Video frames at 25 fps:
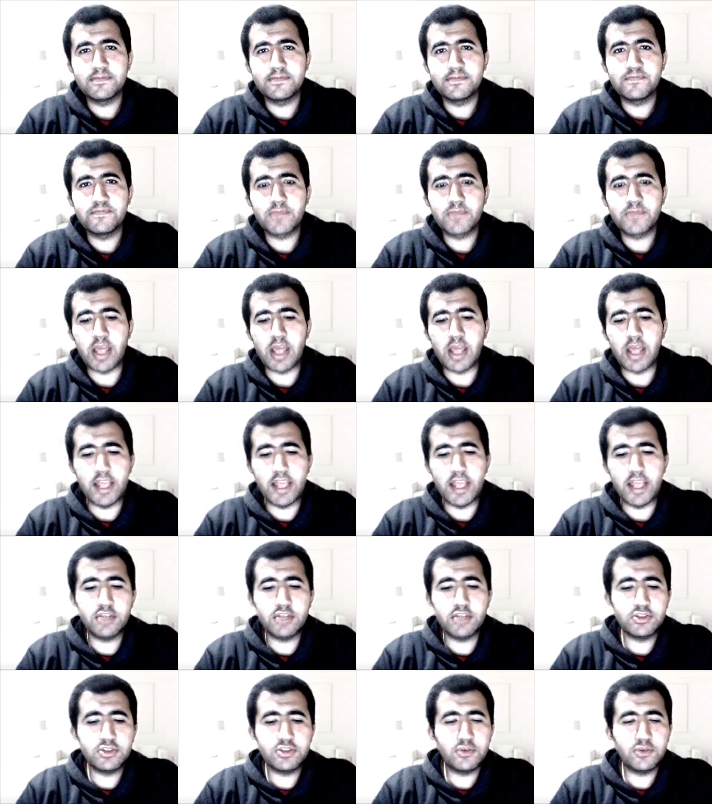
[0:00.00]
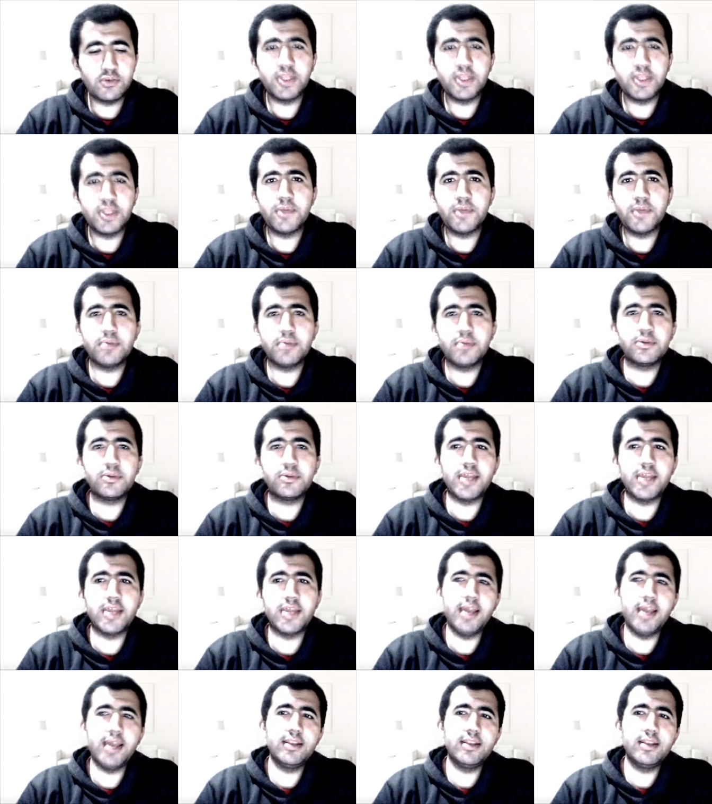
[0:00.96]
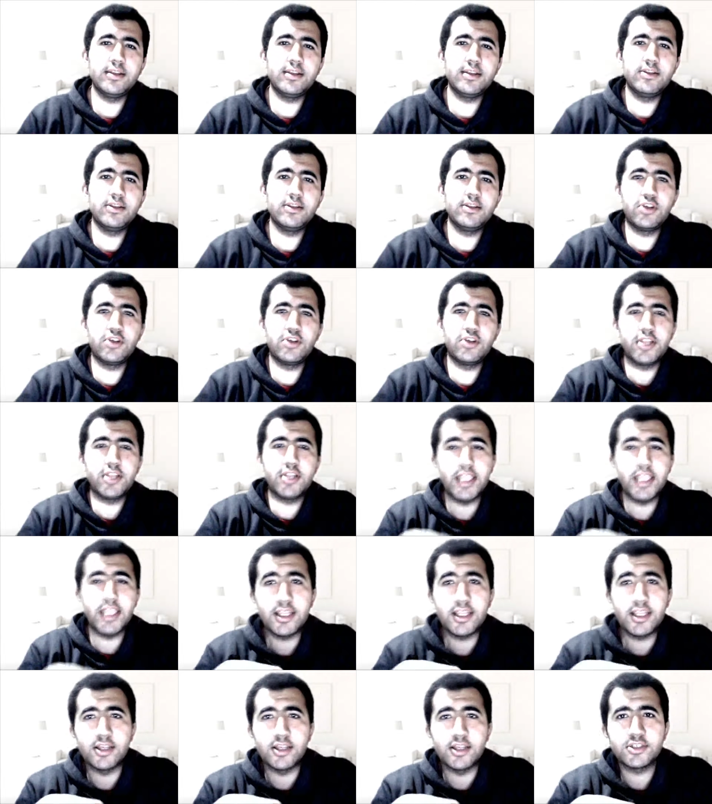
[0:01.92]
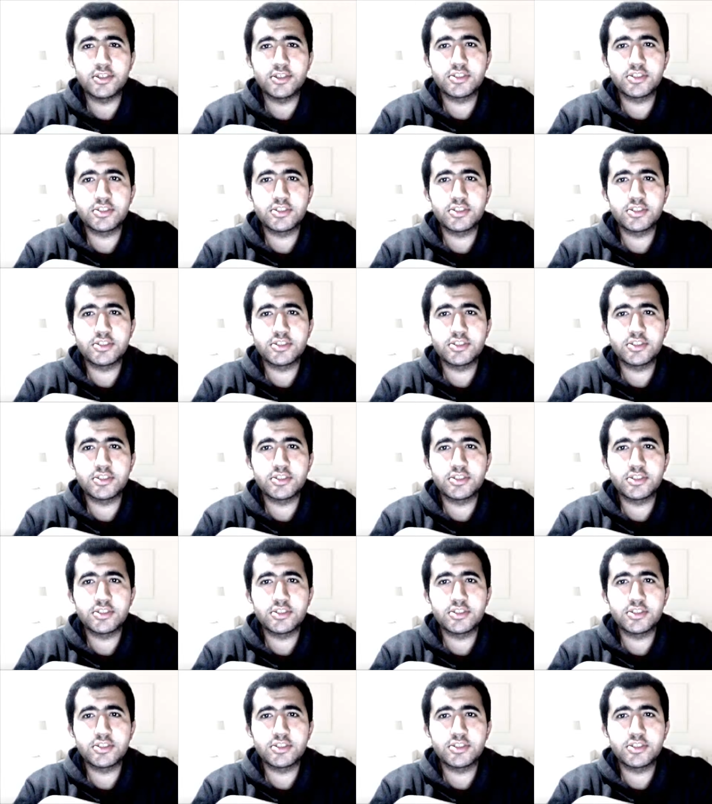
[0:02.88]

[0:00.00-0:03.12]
I know so many people that learn English.